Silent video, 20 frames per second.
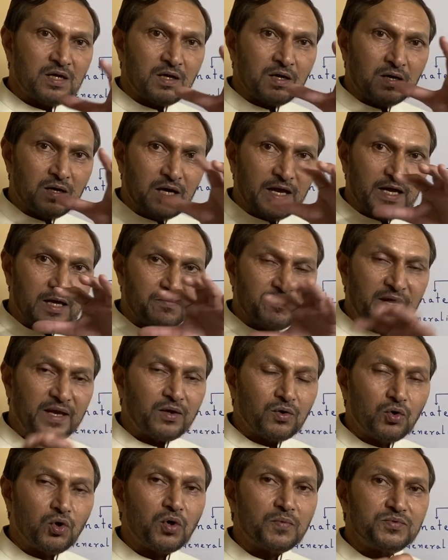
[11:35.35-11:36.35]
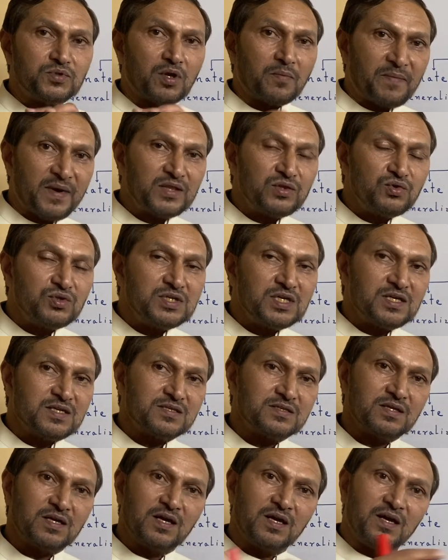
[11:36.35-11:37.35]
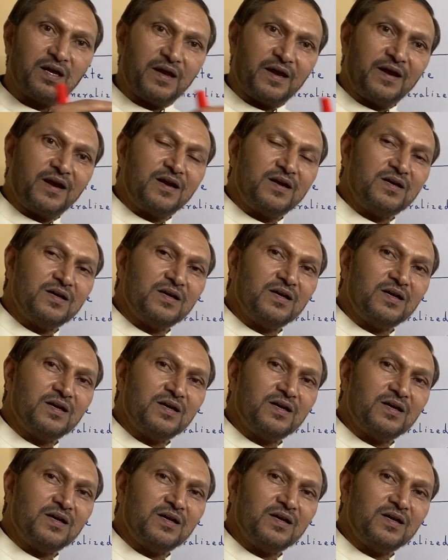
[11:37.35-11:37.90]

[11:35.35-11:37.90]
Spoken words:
like microbes or pathogens and